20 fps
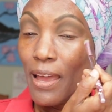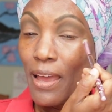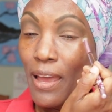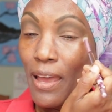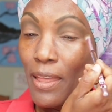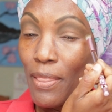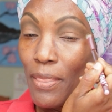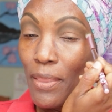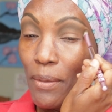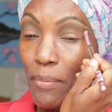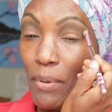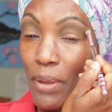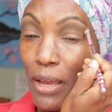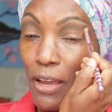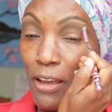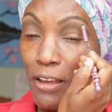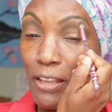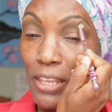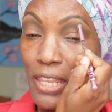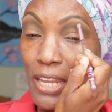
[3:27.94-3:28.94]
and
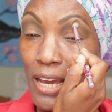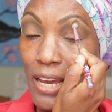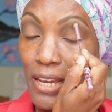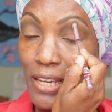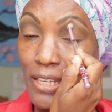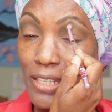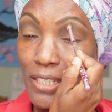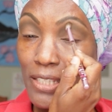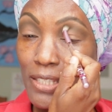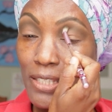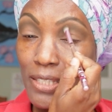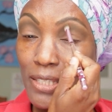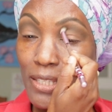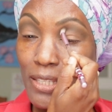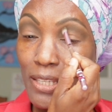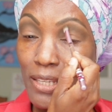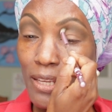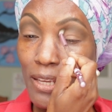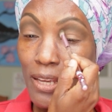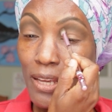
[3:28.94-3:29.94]
a nice
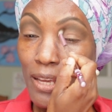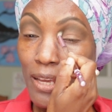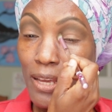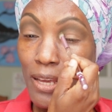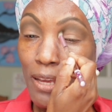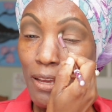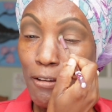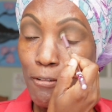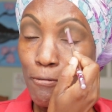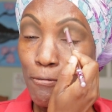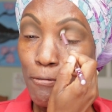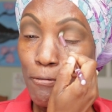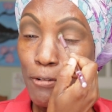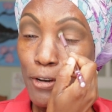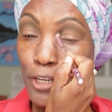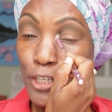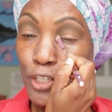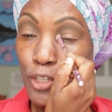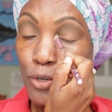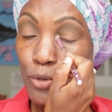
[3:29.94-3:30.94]

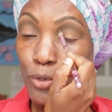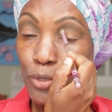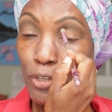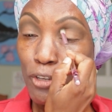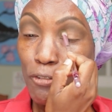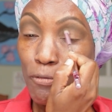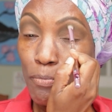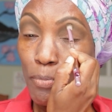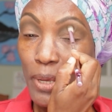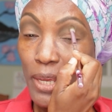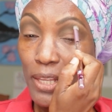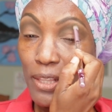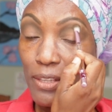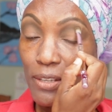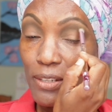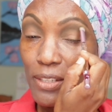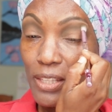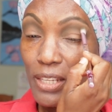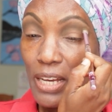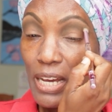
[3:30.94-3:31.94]
fresh coat of
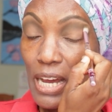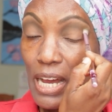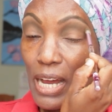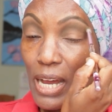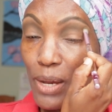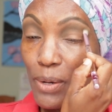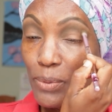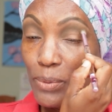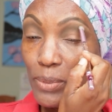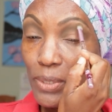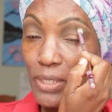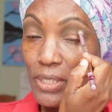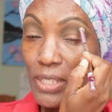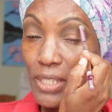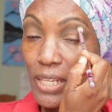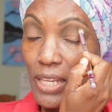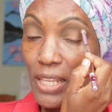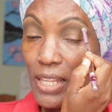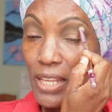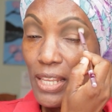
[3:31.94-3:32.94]
paint on the house,
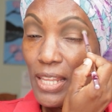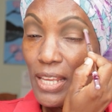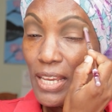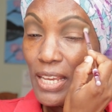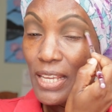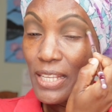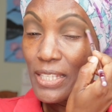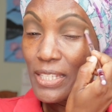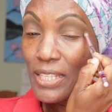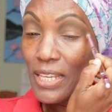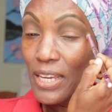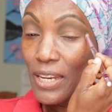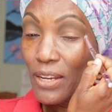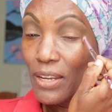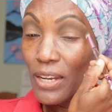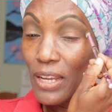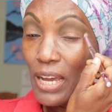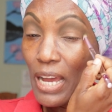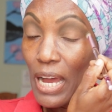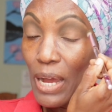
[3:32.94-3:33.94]
either the inside
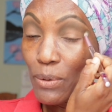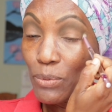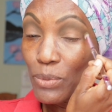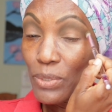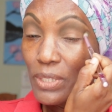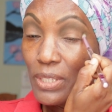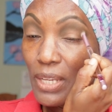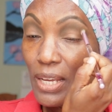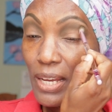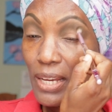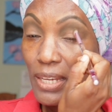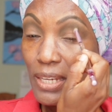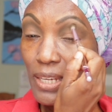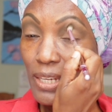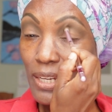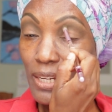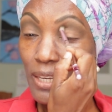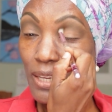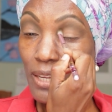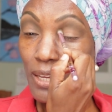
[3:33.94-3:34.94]
or the
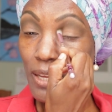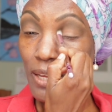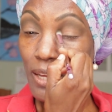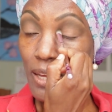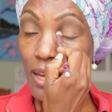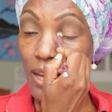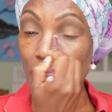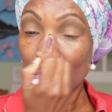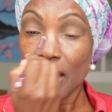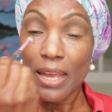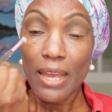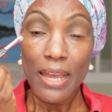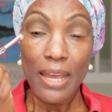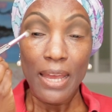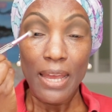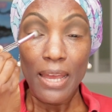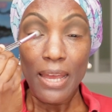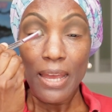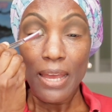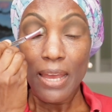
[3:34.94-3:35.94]
outside.
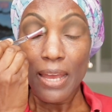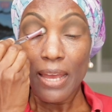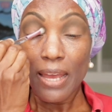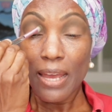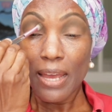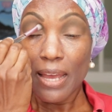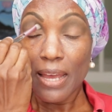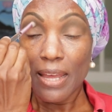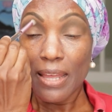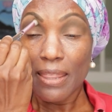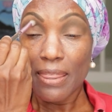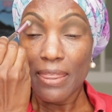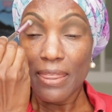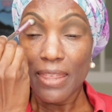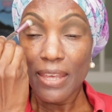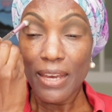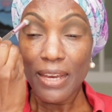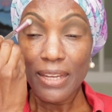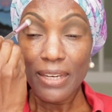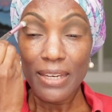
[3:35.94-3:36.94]
And
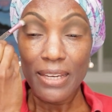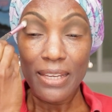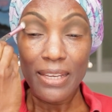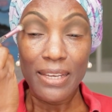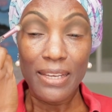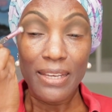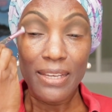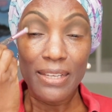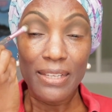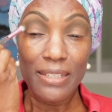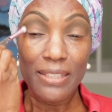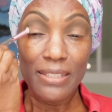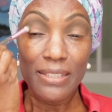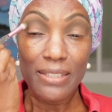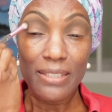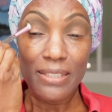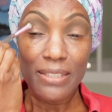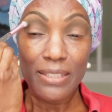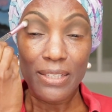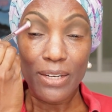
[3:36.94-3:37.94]
that
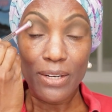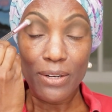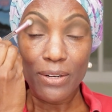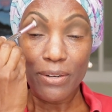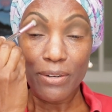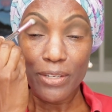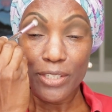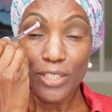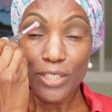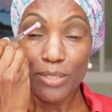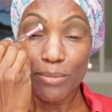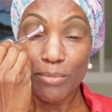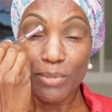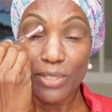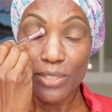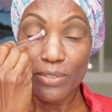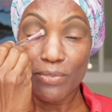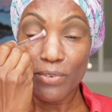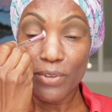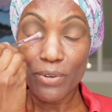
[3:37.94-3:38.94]
is
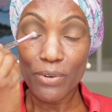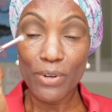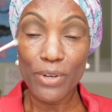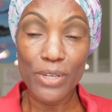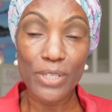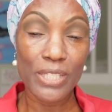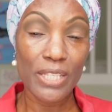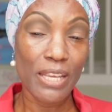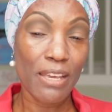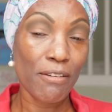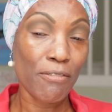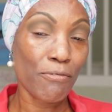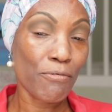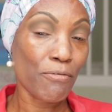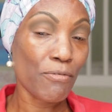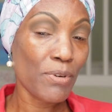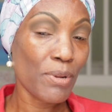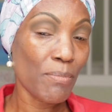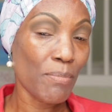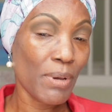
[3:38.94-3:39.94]
Christmas for us.
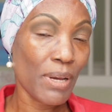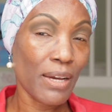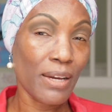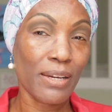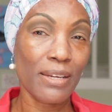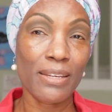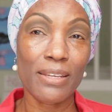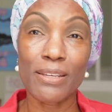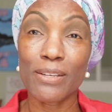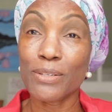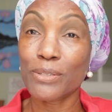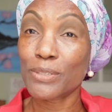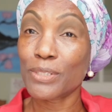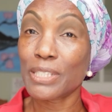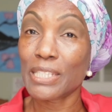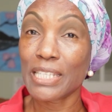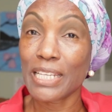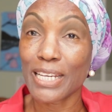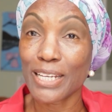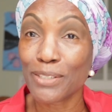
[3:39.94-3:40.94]
Everybody
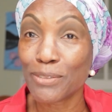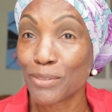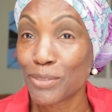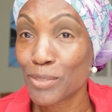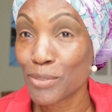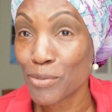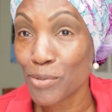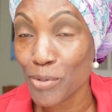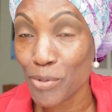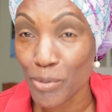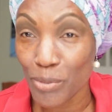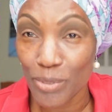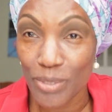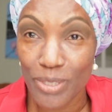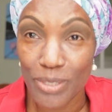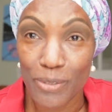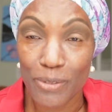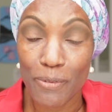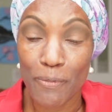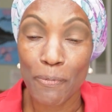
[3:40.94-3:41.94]
goes down to
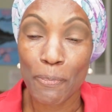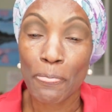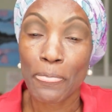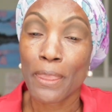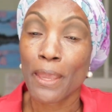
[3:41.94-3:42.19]
Roseau,